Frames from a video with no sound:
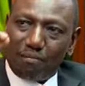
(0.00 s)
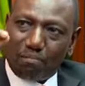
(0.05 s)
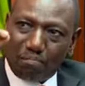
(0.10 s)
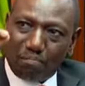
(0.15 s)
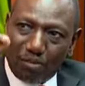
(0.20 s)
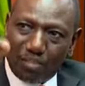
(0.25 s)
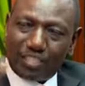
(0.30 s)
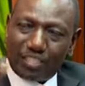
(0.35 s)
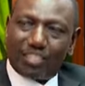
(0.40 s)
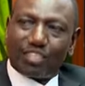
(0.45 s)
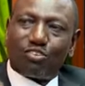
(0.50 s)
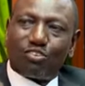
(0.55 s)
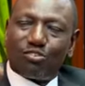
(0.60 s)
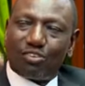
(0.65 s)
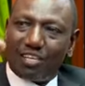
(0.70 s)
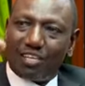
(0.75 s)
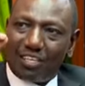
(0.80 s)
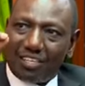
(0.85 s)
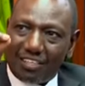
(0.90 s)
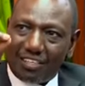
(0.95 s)

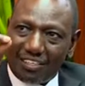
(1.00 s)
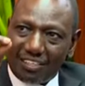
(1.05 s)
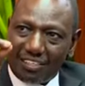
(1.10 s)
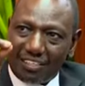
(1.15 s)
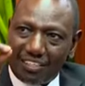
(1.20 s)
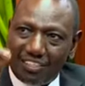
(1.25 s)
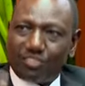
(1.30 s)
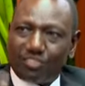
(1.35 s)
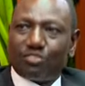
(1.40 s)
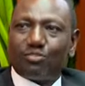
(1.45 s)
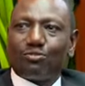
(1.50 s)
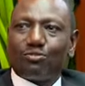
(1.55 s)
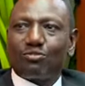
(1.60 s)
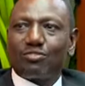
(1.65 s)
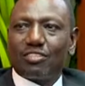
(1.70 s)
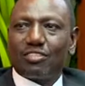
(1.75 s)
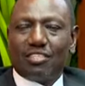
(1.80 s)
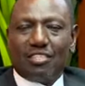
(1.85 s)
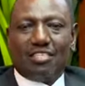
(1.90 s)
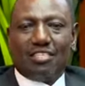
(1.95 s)
political issues
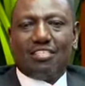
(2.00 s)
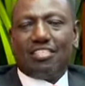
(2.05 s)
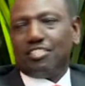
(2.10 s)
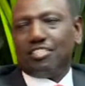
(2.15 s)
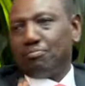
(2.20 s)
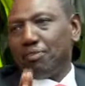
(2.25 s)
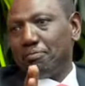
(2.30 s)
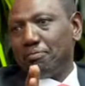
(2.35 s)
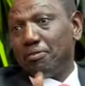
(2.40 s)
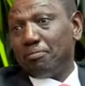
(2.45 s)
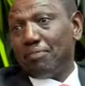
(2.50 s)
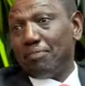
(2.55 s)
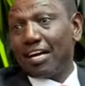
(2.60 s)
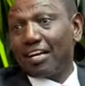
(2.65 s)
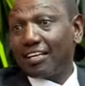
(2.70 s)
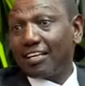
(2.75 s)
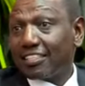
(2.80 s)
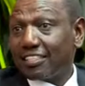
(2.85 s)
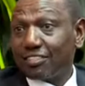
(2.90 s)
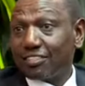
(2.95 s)
is maybe
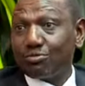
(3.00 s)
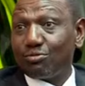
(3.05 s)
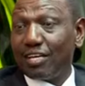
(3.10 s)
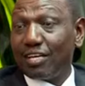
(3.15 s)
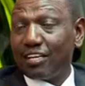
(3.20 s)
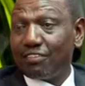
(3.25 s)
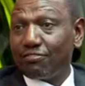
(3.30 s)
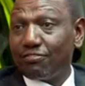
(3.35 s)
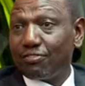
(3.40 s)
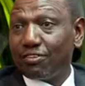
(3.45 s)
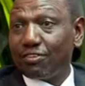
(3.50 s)
Margaret, his wife,